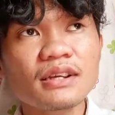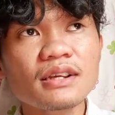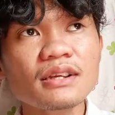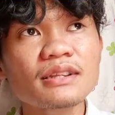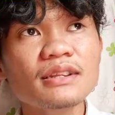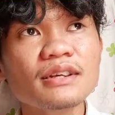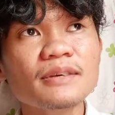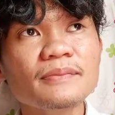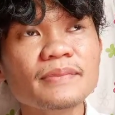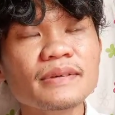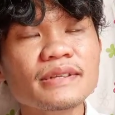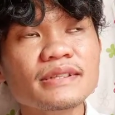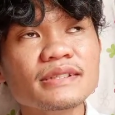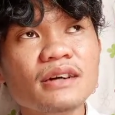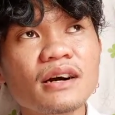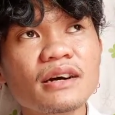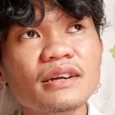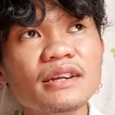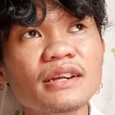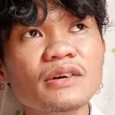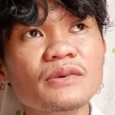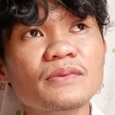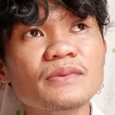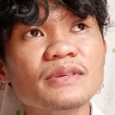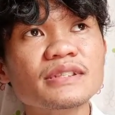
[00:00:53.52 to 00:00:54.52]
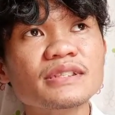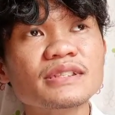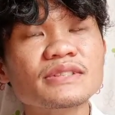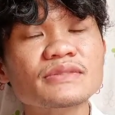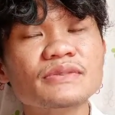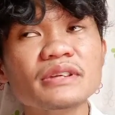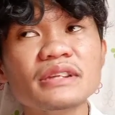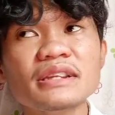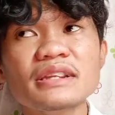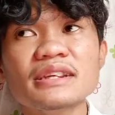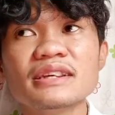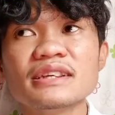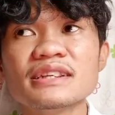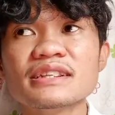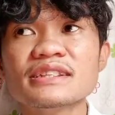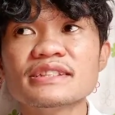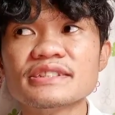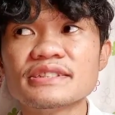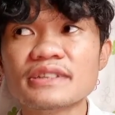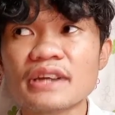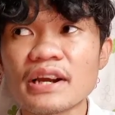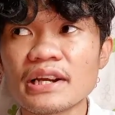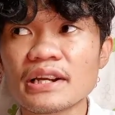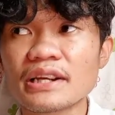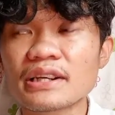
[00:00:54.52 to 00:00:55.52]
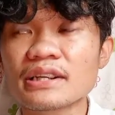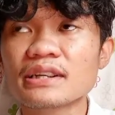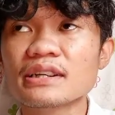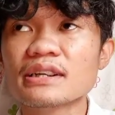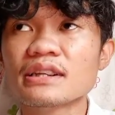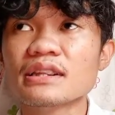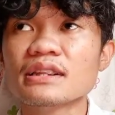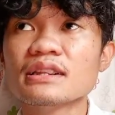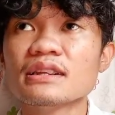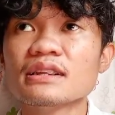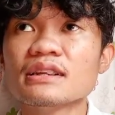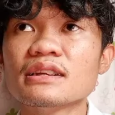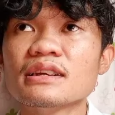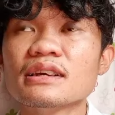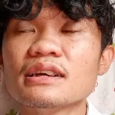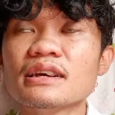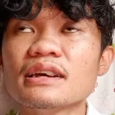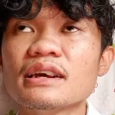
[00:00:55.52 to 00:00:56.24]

the persona was really hysterical,